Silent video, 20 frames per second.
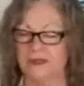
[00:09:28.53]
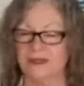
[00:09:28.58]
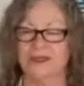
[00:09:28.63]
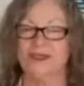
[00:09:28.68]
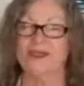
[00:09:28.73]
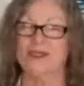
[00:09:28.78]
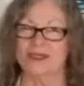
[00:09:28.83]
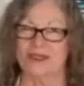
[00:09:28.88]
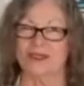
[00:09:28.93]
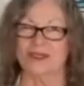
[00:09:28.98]

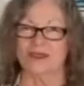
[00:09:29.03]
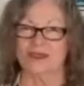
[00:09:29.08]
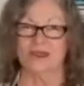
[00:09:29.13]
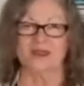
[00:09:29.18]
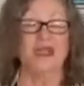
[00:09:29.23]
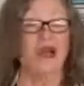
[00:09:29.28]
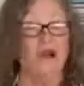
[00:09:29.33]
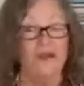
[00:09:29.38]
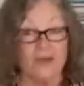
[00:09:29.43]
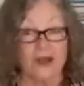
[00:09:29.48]
this is a good
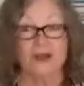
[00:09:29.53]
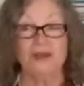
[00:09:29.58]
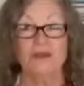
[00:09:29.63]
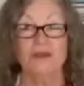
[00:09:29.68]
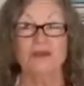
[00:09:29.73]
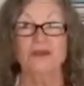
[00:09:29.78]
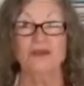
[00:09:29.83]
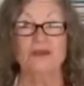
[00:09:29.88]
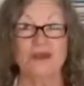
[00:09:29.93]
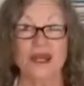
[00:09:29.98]
one, follow
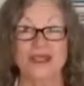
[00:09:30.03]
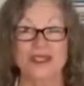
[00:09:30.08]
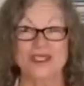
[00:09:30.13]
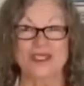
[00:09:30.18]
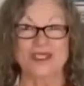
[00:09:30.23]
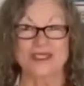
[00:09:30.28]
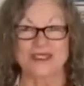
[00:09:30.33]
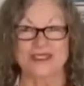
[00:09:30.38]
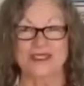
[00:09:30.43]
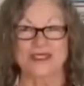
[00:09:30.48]
the
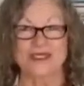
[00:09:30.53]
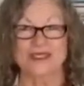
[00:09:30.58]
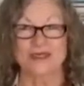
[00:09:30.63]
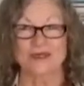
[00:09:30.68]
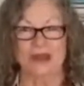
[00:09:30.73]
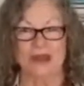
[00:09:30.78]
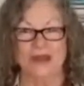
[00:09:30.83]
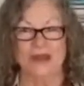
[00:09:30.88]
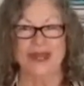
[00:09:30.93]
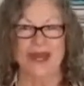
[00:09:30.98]
directions,
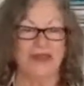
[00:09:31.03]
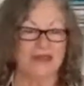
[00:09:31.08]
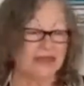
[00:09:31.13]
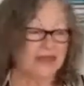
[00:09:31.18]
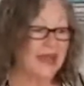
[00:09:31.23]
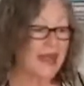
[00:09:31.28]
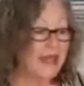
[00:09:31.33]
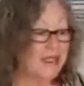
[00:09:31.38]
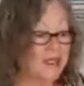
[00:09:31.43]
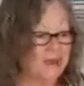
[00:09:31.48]
right?
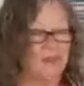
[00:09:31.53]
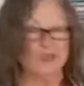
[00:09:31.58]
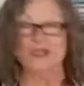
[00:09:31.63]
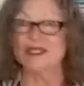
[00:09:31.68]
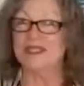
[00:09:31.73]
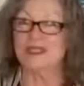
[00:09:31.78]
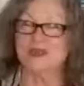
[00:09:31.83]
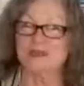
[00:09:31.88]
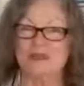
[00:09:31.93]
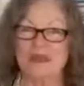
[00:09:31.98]
That's what
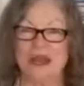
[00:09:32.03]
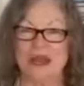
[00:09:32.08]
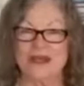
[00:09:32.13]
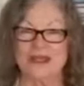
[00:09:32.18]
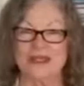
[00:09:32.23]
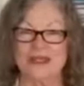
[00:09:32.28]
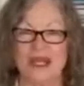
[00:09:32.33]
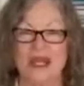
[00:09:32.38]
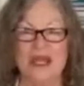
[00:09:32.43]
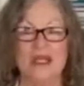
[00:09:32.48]
it's
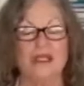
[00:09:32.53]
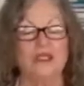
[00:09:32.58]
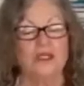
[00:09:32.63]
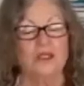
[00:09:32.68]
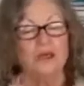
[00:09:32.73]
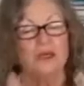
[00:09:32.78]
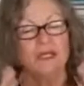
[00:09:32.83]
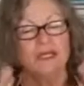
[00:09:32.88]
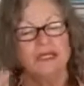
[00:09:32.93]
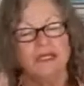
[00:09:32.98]
about.
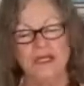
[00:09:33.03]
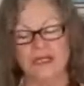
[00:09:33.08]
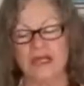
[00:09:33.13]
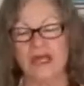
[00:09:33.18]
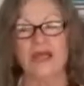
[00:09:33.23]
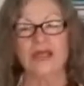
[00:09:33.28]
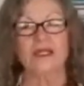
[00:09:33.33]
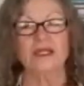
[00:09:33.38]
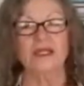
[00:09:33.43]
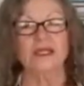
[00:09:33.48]
So get
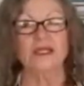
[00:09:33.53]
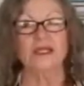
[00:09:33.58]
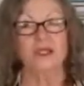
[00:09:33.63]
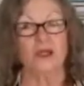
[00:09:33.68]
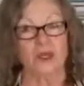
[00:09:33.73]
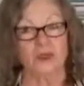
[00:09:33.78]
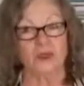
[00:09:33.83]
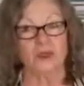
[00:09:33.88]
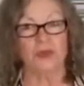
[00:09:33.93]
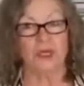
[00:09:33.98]
that list
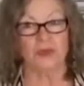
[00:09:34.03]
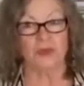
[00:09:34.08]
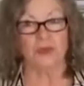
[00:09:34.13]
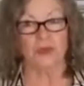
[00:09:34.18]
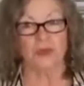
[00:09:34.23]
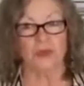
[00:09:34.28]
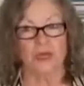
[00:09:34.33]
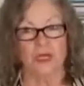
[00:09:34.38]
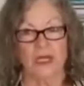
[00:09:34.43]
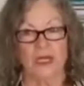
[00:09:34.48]
on
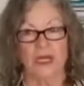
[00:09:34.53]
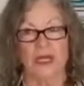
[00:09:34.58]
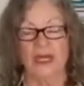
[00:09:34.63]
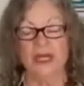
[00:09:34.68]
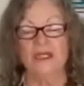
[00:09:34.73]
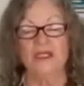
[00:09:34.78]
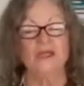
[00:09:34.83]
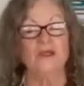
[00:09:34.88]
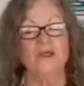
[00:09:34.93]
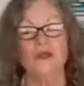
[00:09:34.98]
paper.
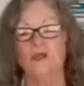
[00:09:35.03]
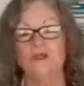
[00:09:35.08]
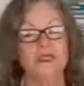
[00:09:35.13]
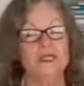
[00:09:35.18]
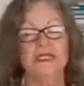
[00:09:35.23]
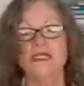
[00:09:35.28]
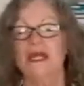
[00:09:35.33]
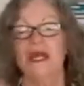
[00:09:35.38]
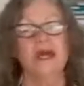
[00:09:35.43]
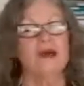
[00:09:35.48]
And you don't need to